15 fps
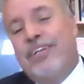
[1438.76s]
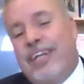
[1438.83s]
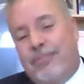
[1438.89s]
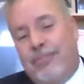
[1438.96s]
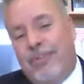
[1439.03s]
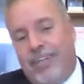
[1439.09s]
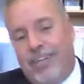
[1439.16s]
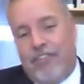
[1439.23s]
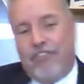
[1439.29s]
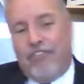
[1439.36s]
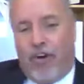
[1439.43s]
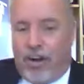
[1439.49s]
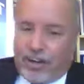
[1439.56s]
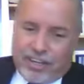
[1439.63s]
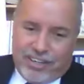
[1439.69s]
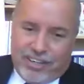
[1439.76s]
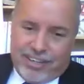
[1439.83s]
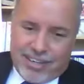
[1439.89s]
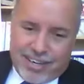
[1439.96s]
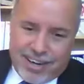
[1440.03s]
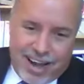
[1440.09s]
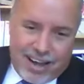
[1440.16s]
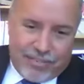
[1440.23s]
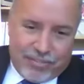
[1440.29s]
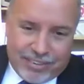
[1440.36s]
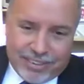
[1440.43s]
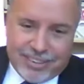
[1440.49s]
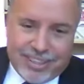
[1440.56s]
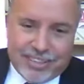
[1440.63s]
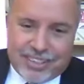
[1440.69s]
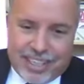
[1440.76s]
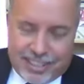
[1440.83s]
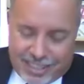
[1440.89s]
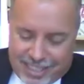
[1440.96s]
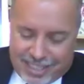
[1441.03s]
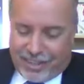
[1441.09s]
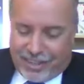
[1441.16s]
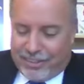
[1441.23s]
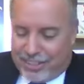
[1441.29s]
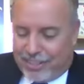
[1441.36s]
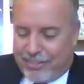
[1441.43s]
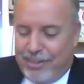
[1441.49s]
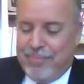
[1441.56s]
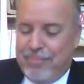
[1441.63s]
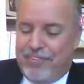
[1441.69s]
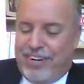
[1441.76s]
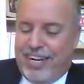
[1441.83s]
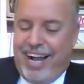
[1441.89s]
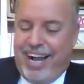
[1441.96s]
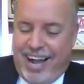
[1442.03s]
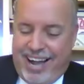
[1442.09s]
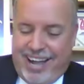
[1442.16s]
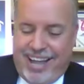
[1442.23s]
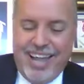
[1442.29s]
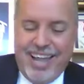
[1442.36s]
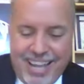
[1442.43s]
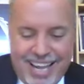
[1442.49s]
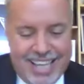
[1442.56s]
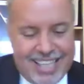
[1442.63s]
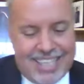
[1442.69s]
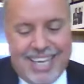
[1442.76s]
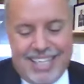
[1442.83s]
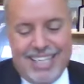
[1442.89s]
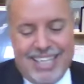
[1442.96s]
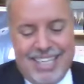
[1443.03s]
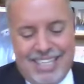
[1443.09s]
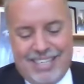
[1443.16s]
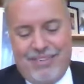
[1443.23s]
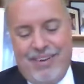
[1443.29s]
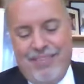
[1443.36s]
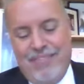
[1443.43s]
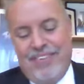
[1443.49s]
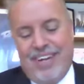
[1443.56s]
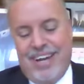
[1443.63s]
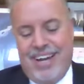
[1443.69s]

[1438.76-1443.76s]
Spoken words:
like reading a Faulkner novel. It's like this whole stream. It's like the stream of